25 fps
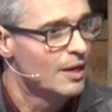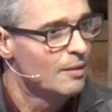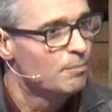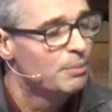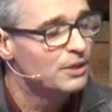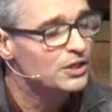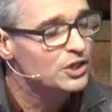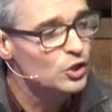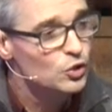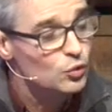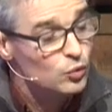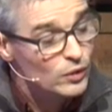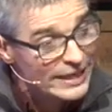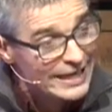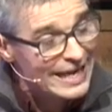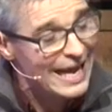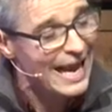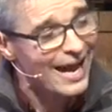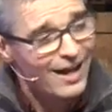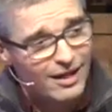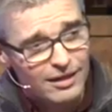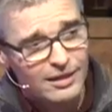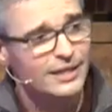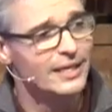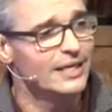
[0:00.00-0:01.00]
But the
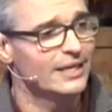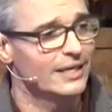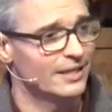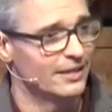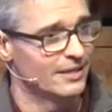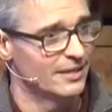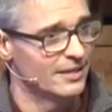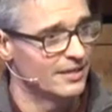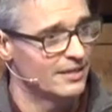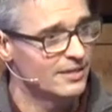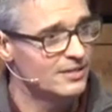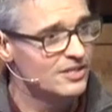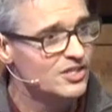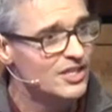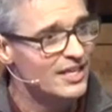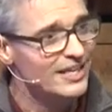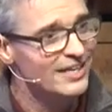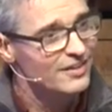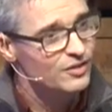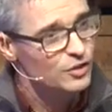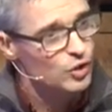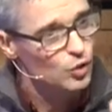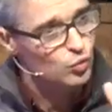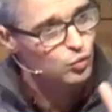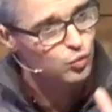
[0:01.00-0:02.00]
reality is that
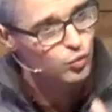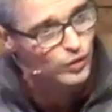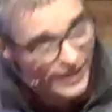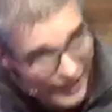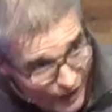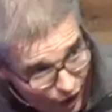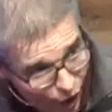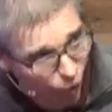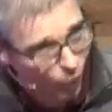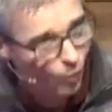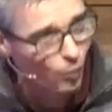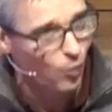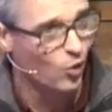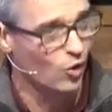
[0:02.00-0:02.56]
in the real